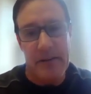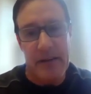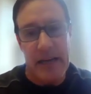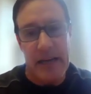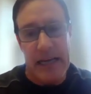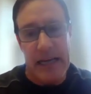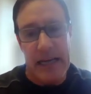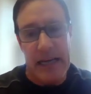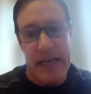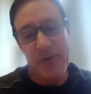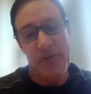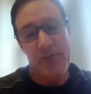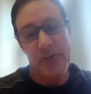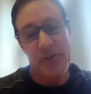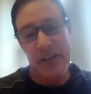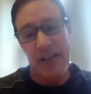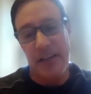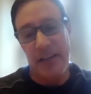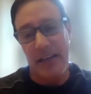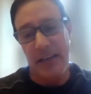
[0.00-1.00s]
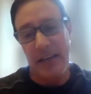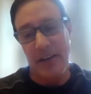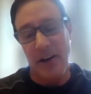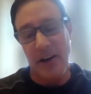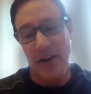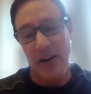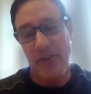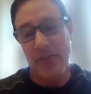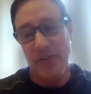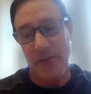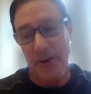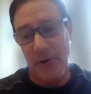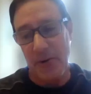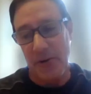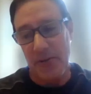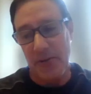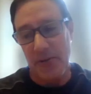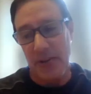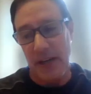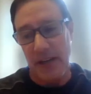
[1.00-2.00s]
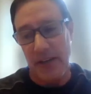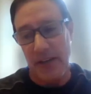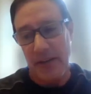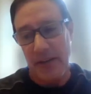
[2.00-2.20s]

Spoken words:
And interestingly, also, is that